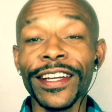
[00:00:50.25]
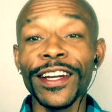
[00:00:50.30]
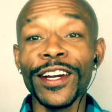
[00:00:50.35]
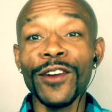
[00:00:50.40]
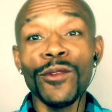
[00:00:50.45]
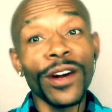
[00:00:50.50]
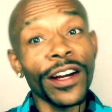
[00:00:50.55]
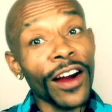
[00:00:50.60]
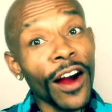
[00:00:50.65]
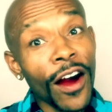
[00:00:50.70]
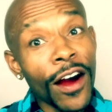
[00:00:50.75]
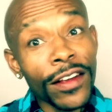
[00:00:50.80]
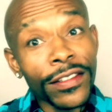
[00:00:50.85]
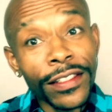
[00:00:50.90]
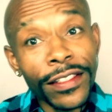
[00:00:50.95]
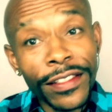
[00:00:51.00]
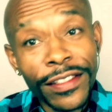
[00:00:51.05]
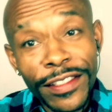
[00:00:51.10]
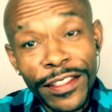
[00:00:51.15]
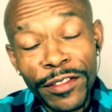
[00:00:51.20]
What
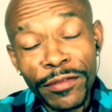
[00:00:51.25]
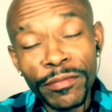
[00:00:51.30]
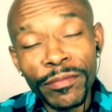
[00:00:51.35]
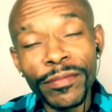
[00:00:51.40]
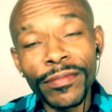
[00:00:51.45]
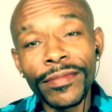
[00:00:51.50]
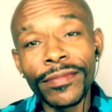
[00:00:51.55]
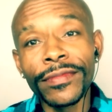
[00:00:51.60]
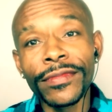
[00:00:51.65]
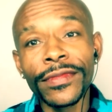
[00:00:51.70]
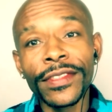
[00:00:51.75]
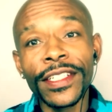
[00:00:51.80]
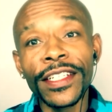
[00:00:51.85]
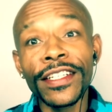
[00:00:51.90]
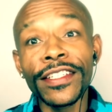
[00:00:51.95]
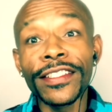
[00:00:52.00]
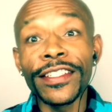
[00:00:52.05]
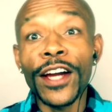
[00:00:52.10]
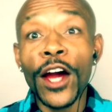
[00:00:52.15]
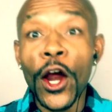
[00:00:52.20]
causes them,
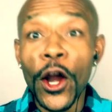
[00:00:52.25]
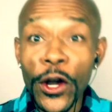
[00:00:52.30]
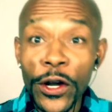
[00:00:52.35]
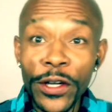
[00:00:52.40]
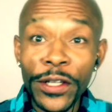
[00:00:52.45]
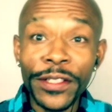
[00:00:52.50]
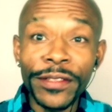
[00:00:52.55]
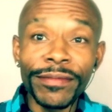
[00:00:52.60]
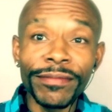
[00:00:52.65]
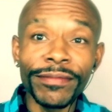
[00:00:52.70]
the hurt,